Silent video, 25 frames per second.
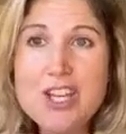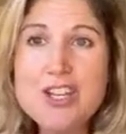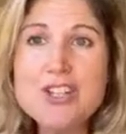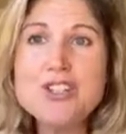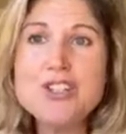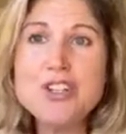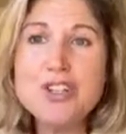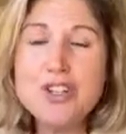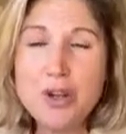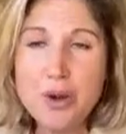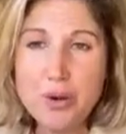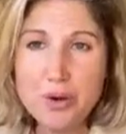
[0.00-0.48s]

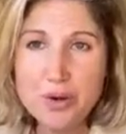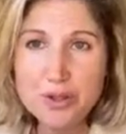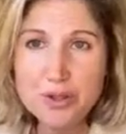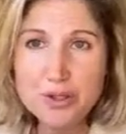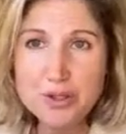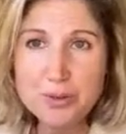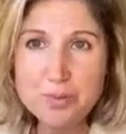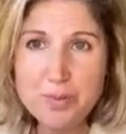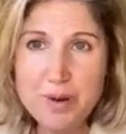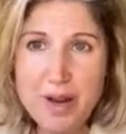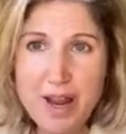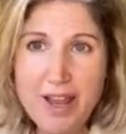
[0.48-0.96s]
to go to
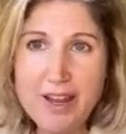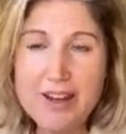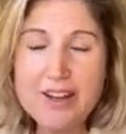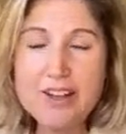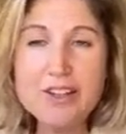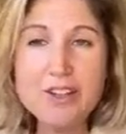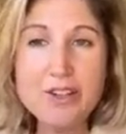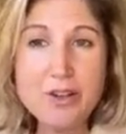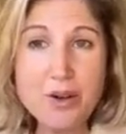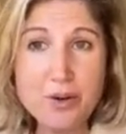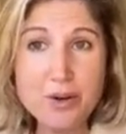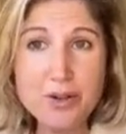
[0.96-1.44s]
LoopNet,
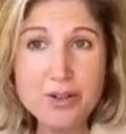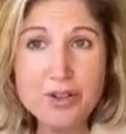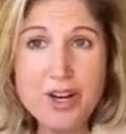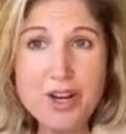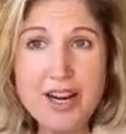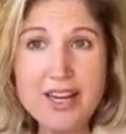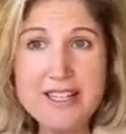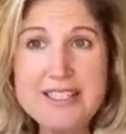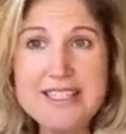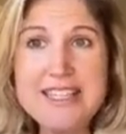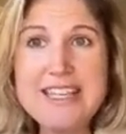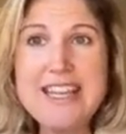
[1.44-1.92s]
go to
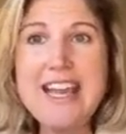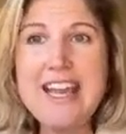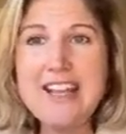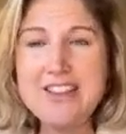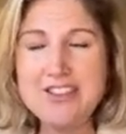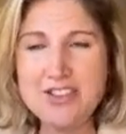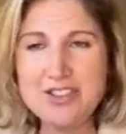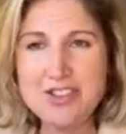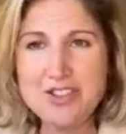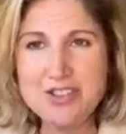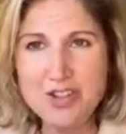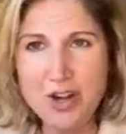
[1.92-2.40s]
Crexy,
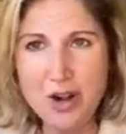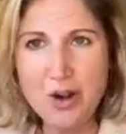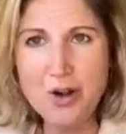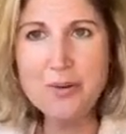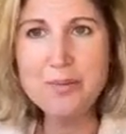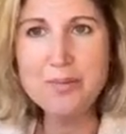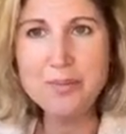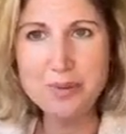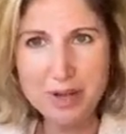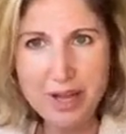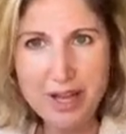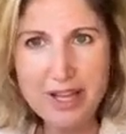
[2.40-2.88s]
and
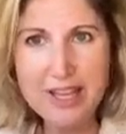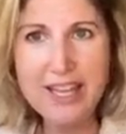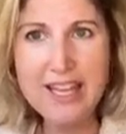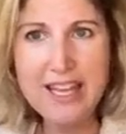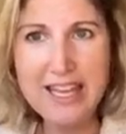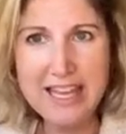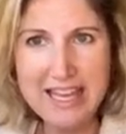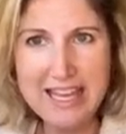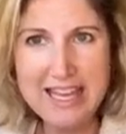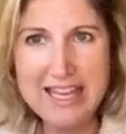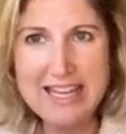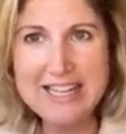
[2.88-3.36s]
start
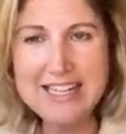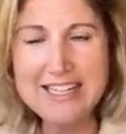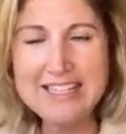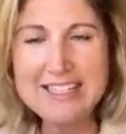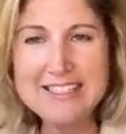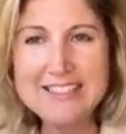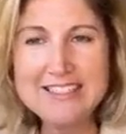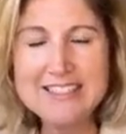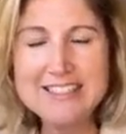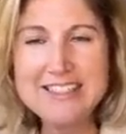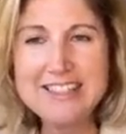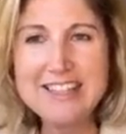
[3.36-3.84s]
plugging in
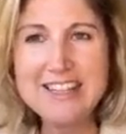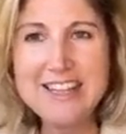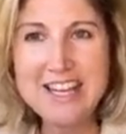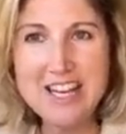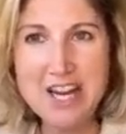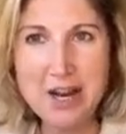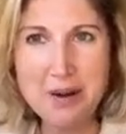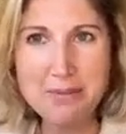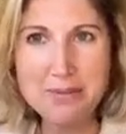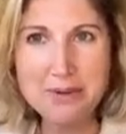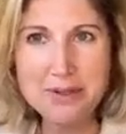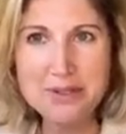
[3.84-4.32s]
the
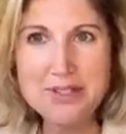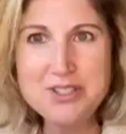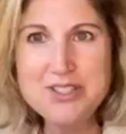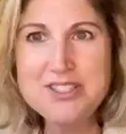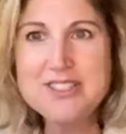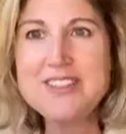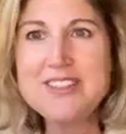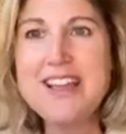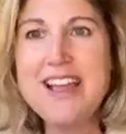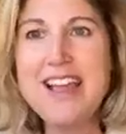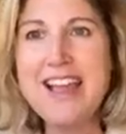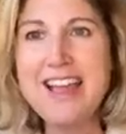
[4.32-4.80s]

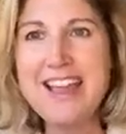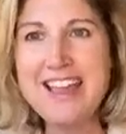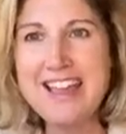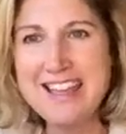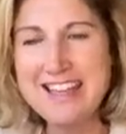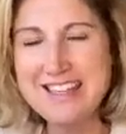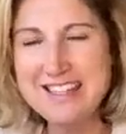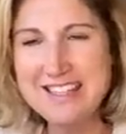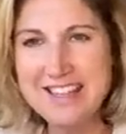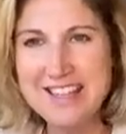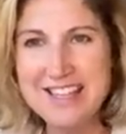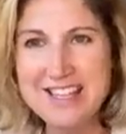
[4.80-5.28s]
numbers
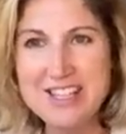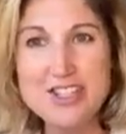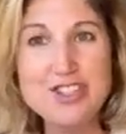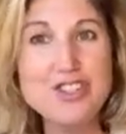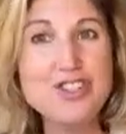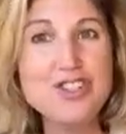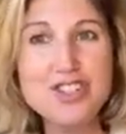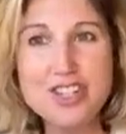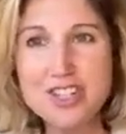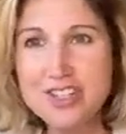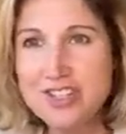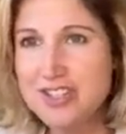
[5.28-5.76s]
into
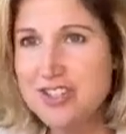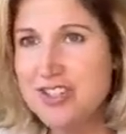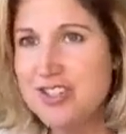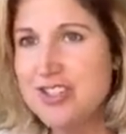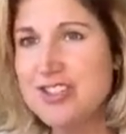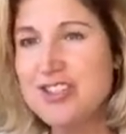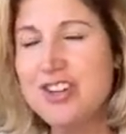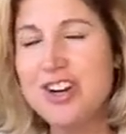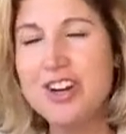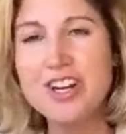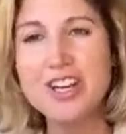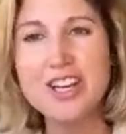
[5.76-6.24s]
this just to
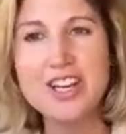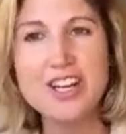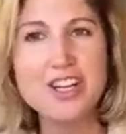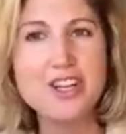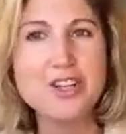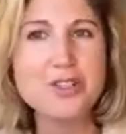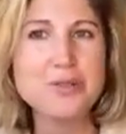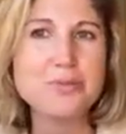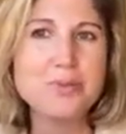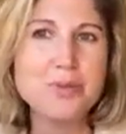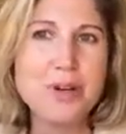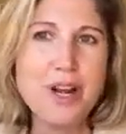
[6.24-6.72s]
start getting
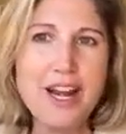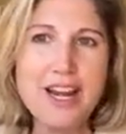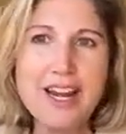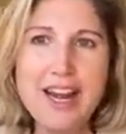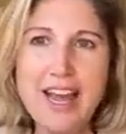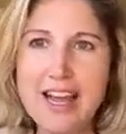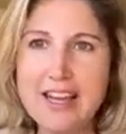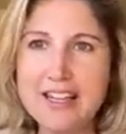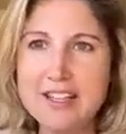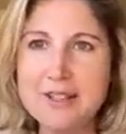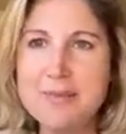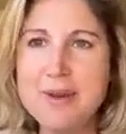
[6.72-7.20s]
your brain
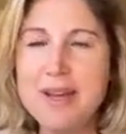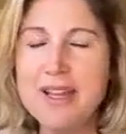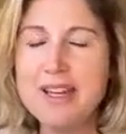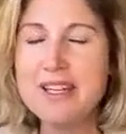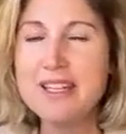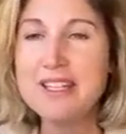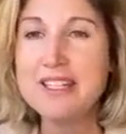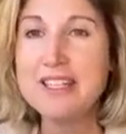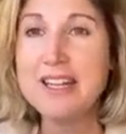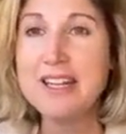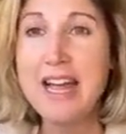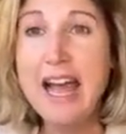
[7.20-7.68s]

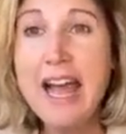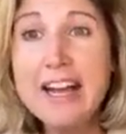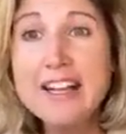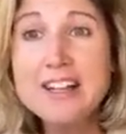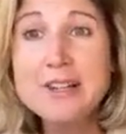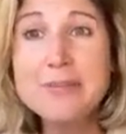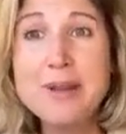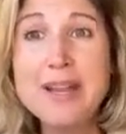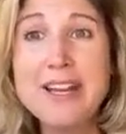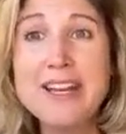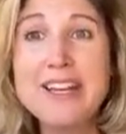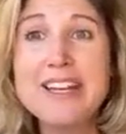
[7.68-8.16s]

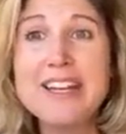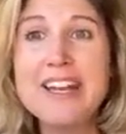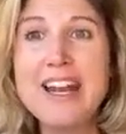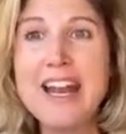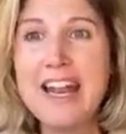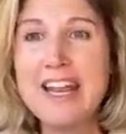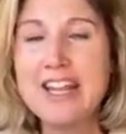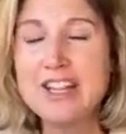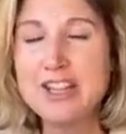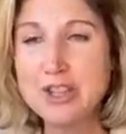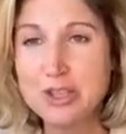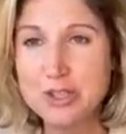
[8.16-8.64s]
acclimated
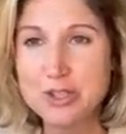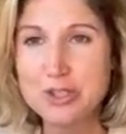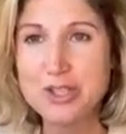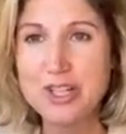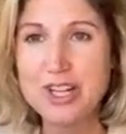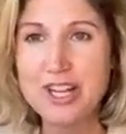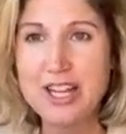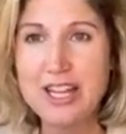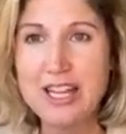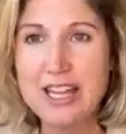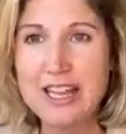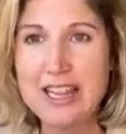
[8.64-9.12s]
and
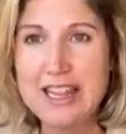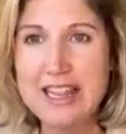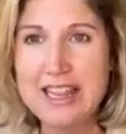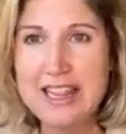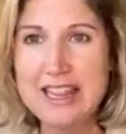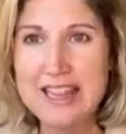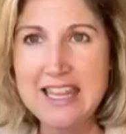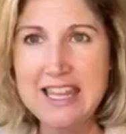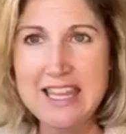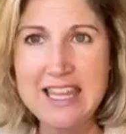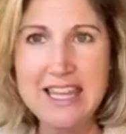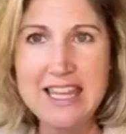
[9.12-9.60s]
learning
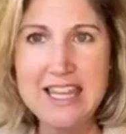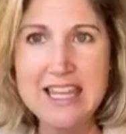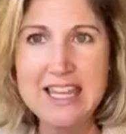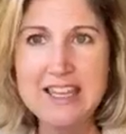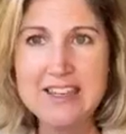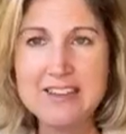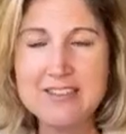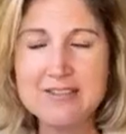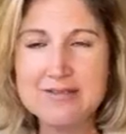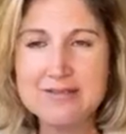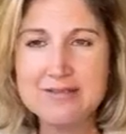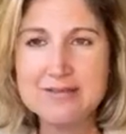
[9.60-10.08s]

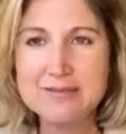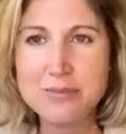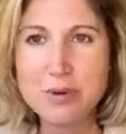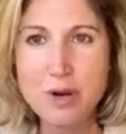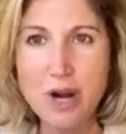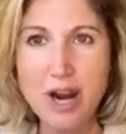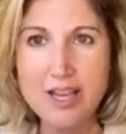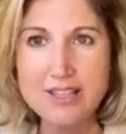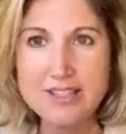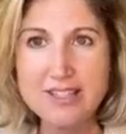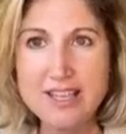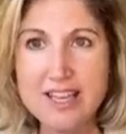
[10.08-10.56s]
the
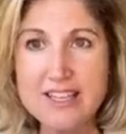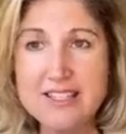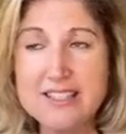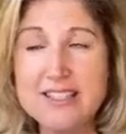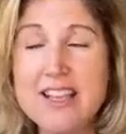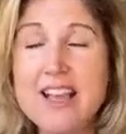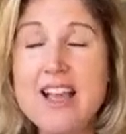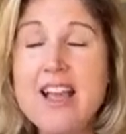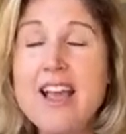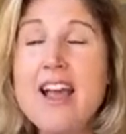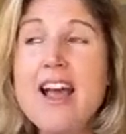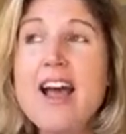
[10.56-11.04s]

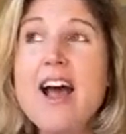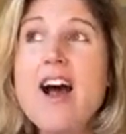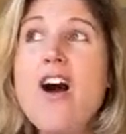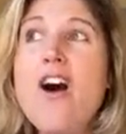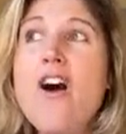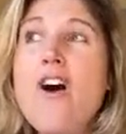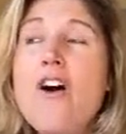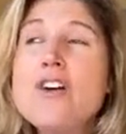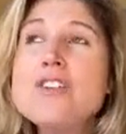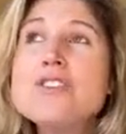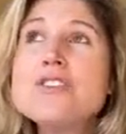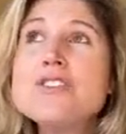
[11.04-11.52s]
process.
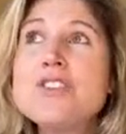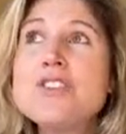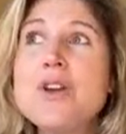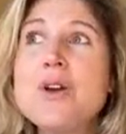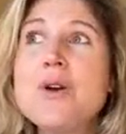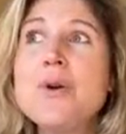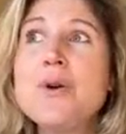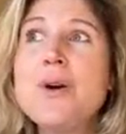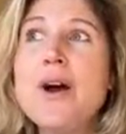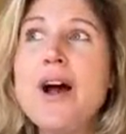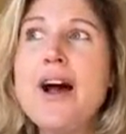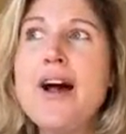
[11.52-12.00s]

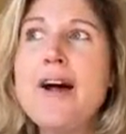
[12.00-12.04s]
Also,